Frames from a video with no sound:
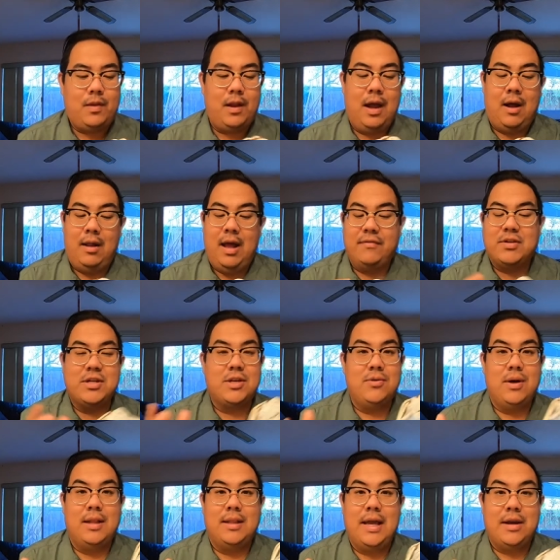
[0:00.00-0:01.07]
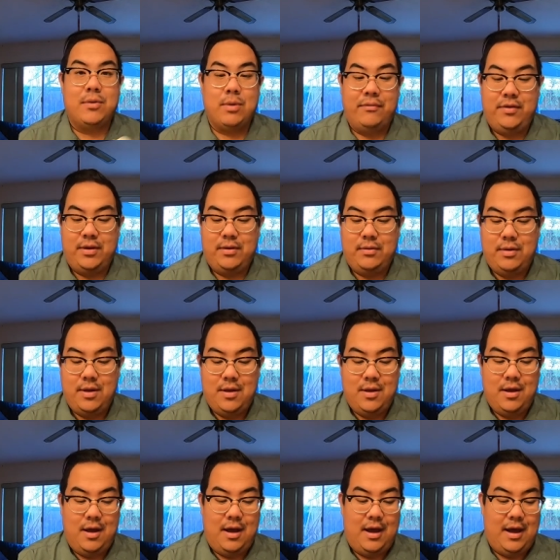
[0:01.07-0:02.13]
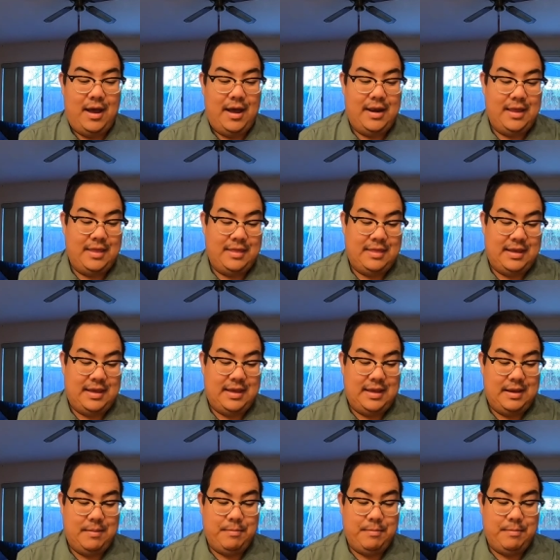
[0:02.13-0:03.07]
I'll have to do a later review on the